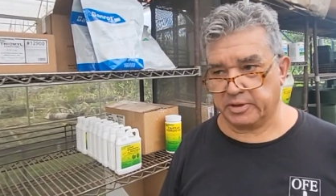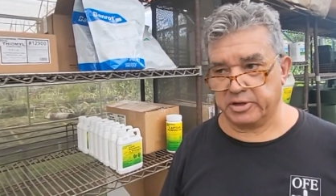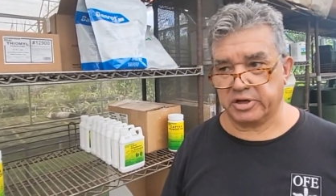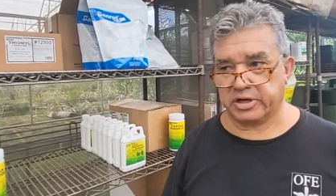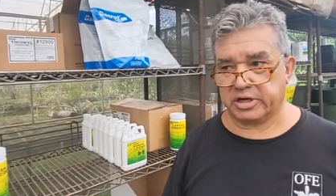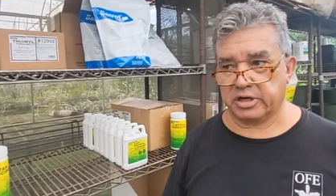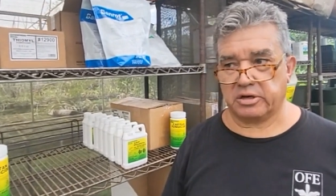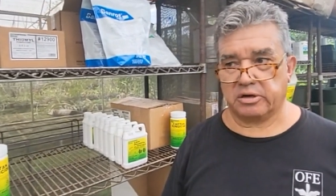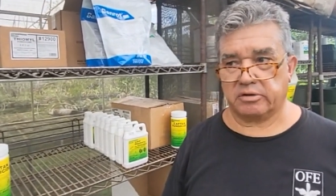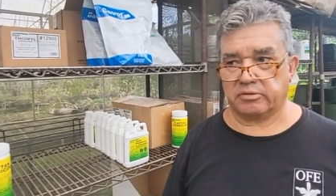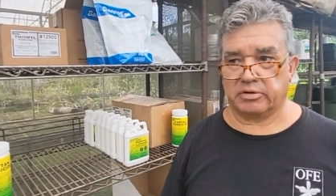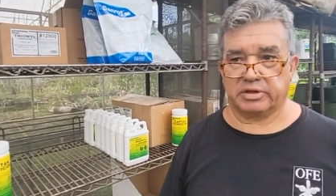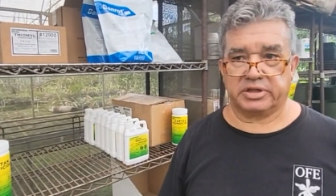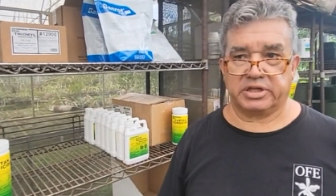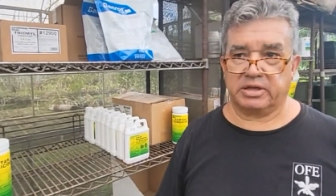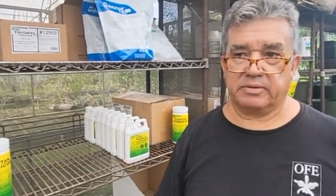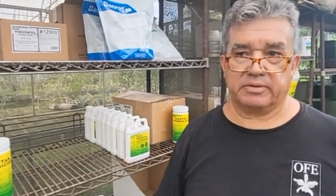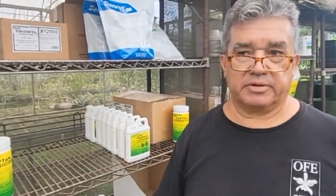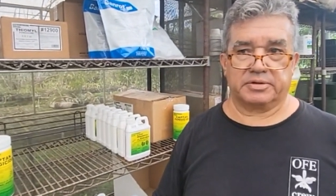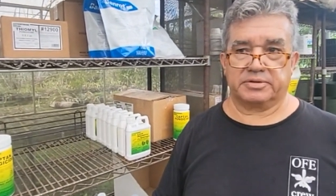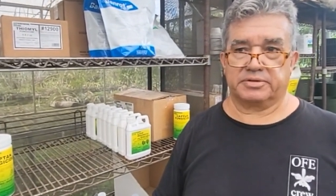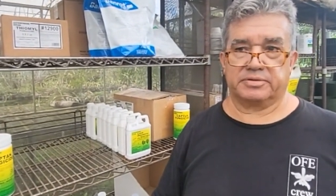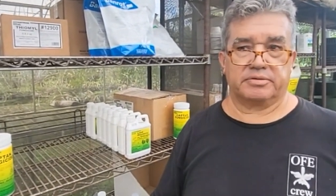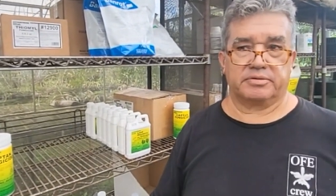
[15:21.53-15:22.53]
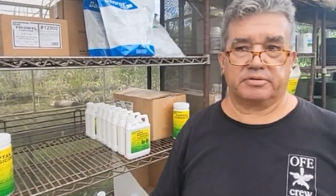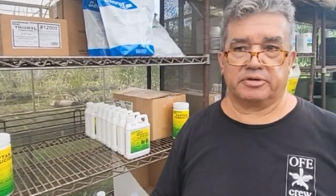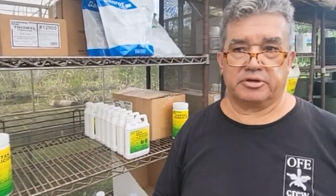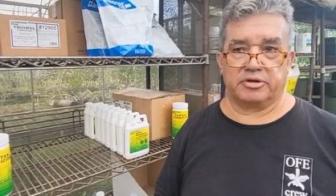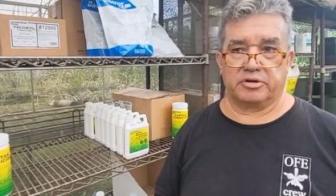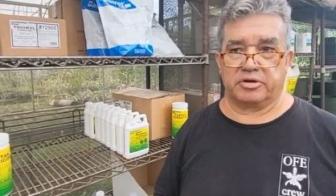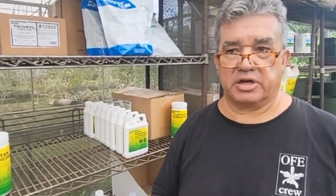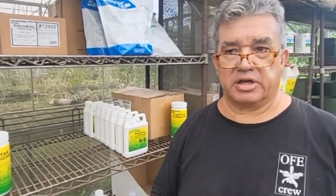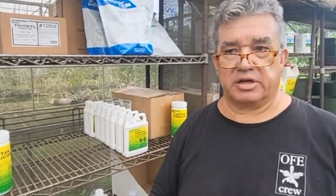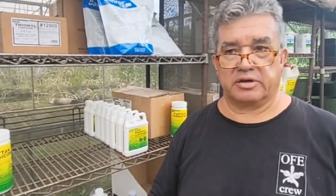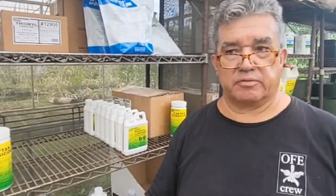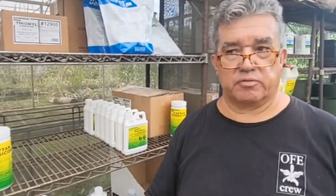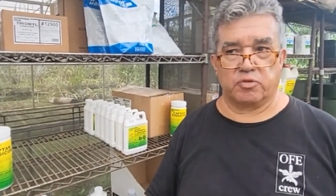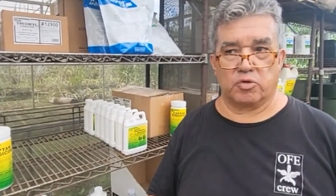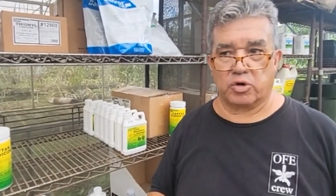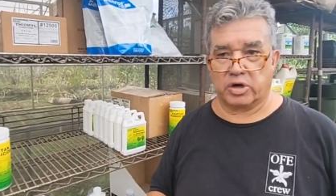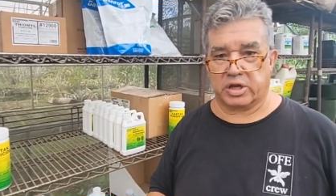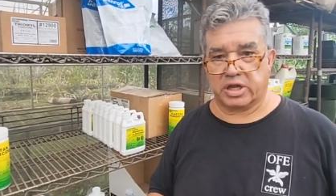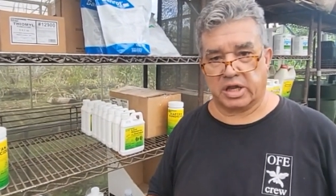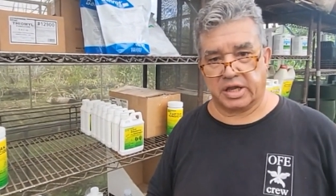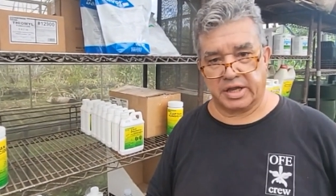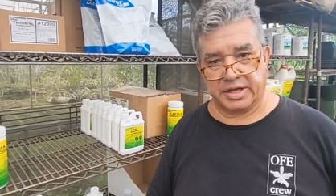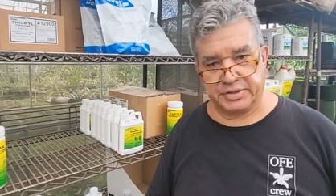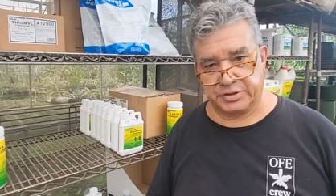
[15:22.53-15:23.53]
but you cannot rotate because you're going to
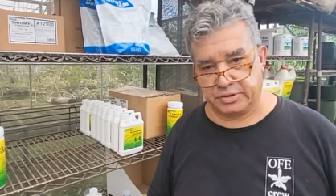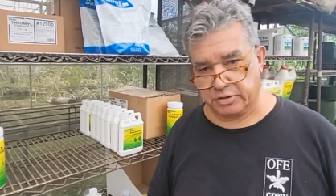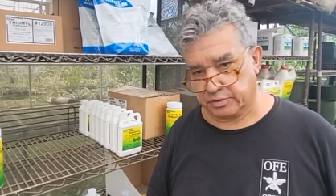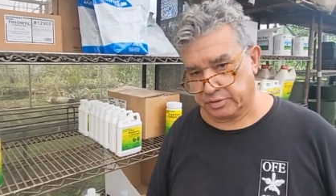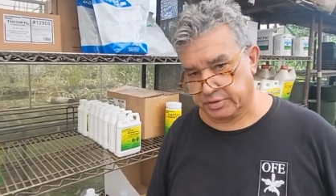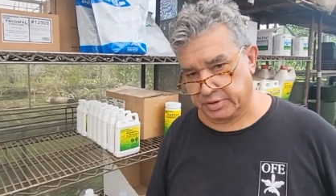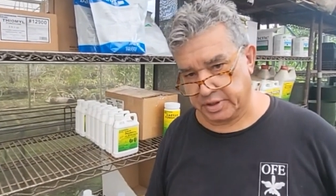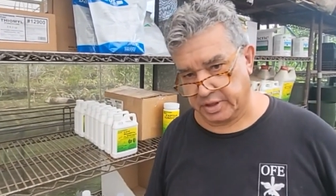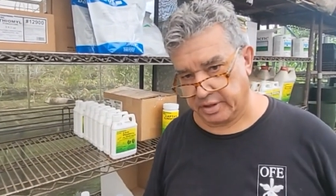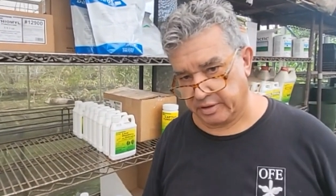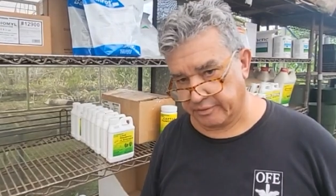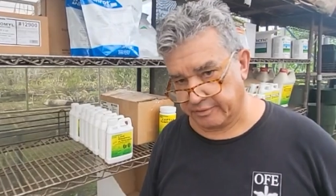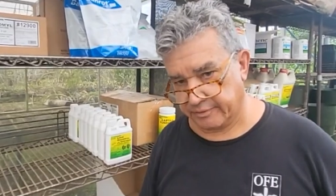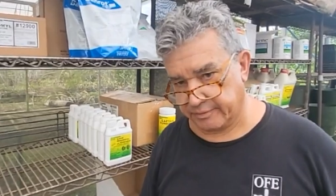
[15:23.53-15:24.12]
work against yourself.